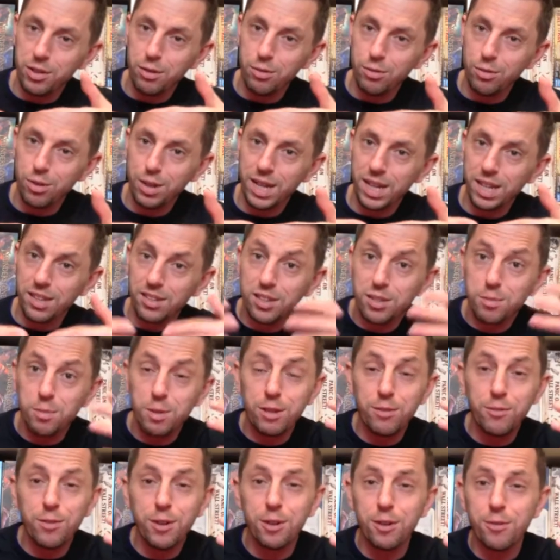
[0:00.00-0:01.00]
two things. It's been
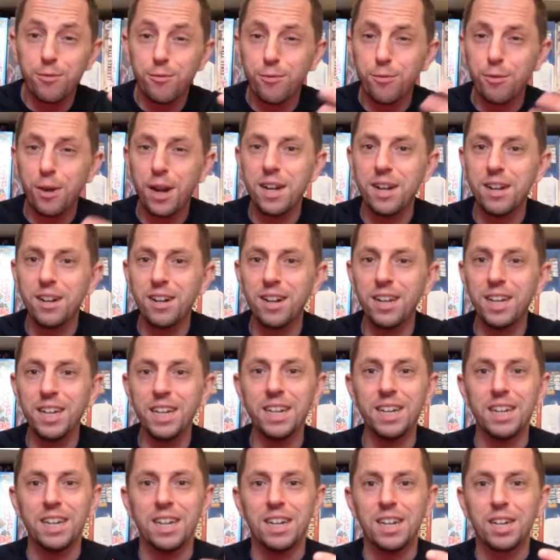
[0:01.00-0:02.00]
a very friendly,